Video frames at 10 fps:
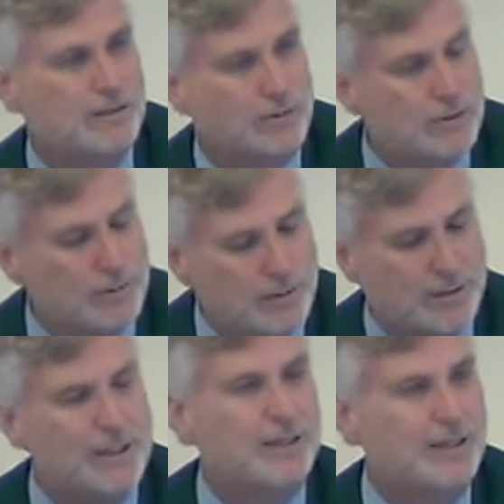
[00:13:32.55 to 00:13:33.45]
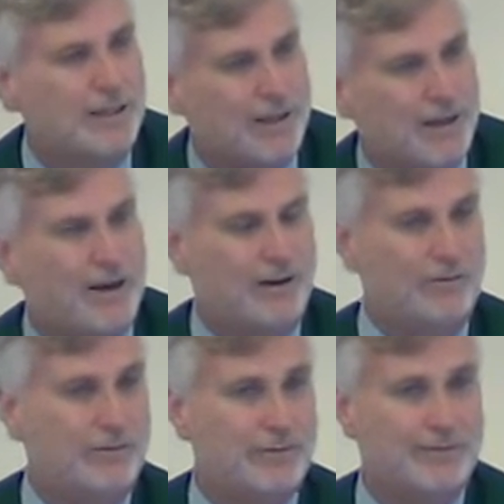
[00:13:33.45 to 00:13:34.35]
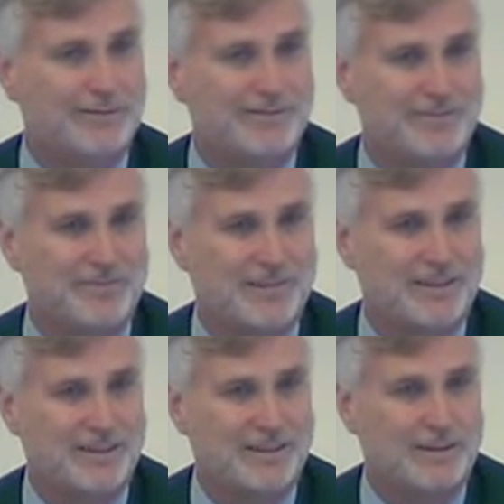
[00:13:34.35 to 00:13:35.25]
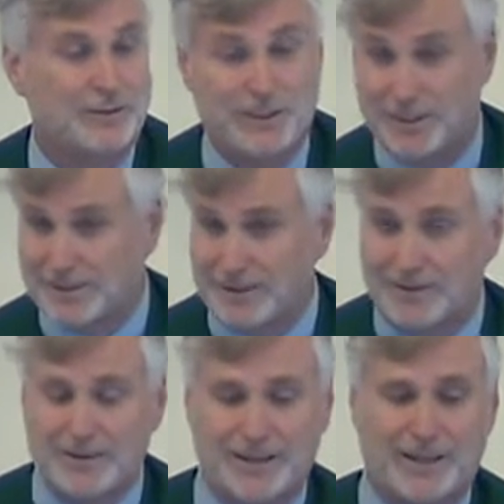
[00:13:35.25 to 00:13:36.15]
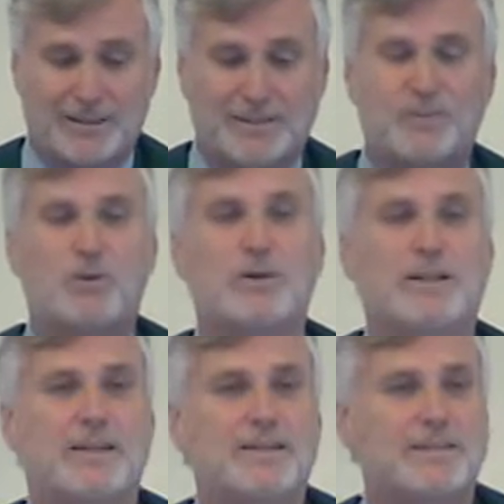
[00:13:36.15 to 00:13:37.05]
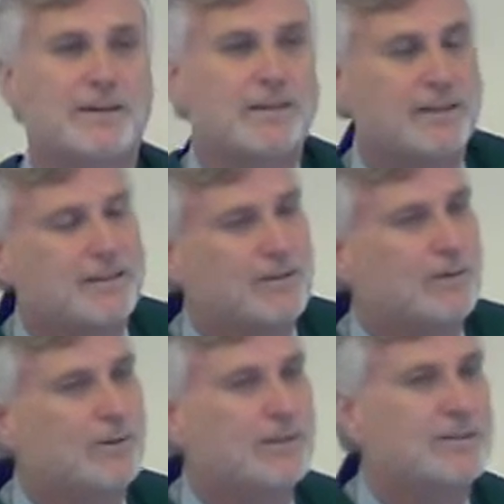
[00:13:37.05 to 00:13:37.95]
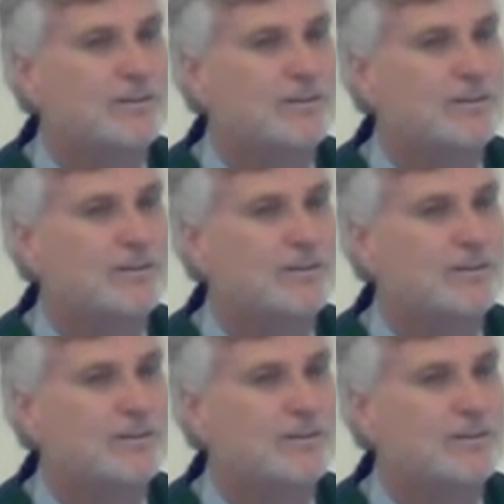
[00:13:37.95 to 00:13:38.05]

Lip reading: the truth in love. We just learned that this morning in Sunday school